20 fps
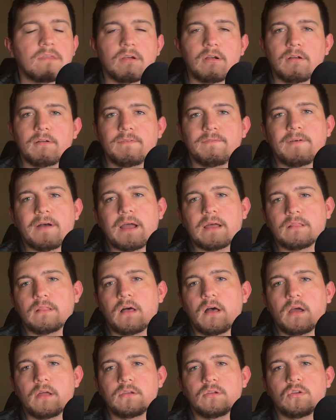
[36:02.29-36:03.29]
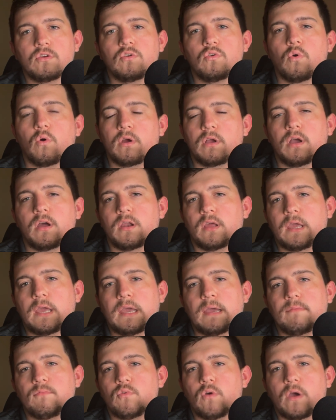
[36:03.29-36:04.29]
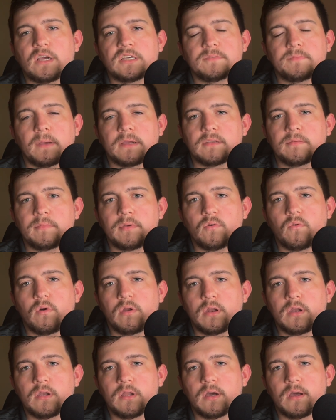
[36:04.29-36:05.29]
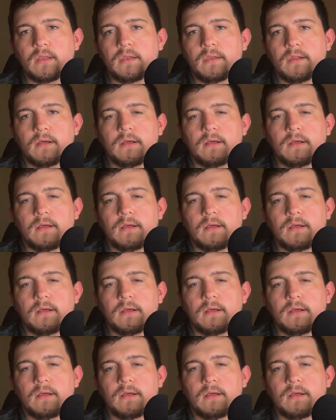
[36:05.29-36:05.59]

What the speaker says: Philon nor Cunningham do I expect to be one and done.